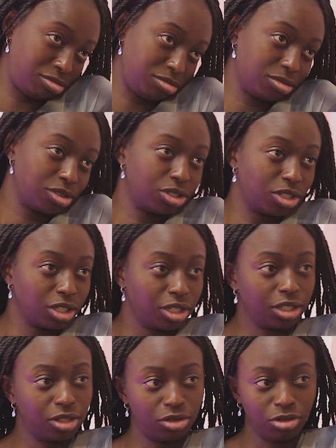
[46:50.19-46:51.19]
Shit, yeah.
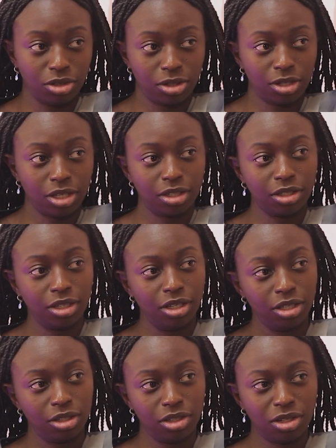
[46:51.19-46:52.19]
Do your thing,
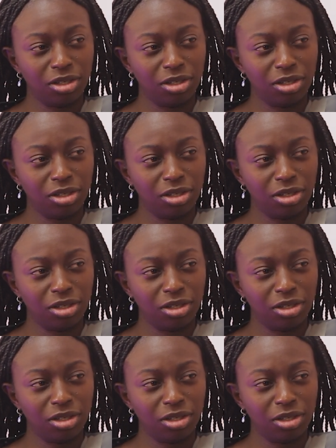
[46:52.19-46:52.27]
you know?